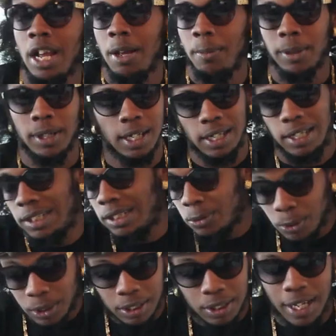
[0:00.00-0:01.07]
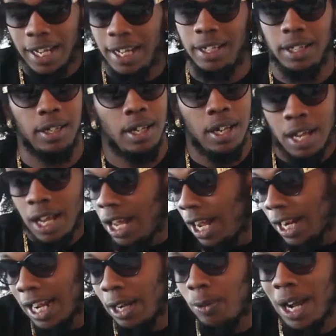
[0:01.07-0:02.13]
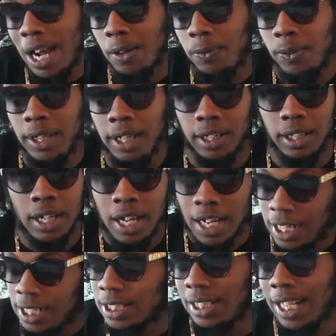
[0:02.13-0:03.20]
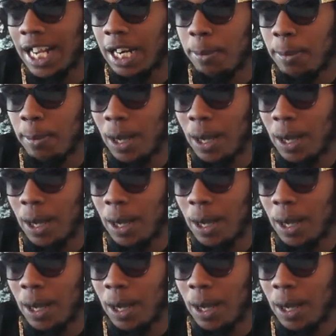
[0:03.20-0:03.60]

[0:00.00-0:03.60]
because, well, hey, I got wide feet. And there's a lot of people